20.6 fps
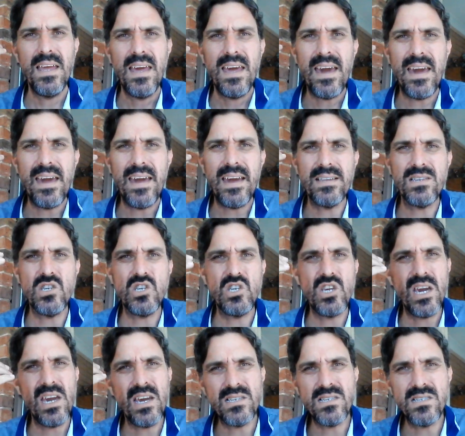and to
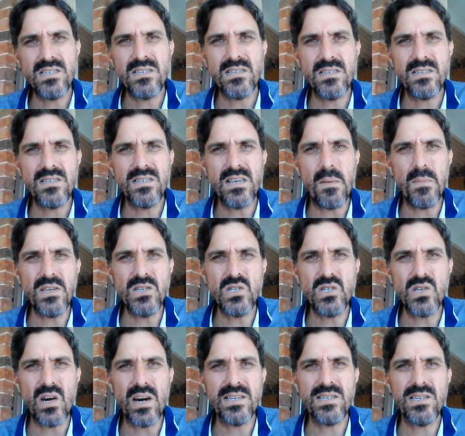share some
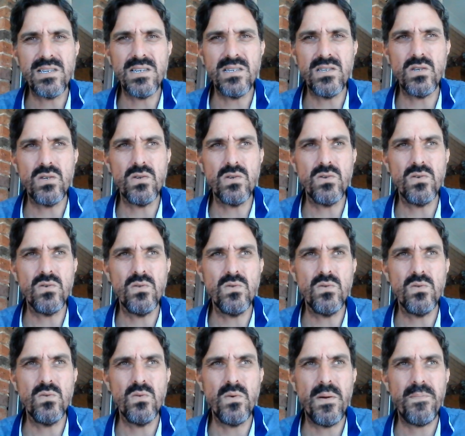insights into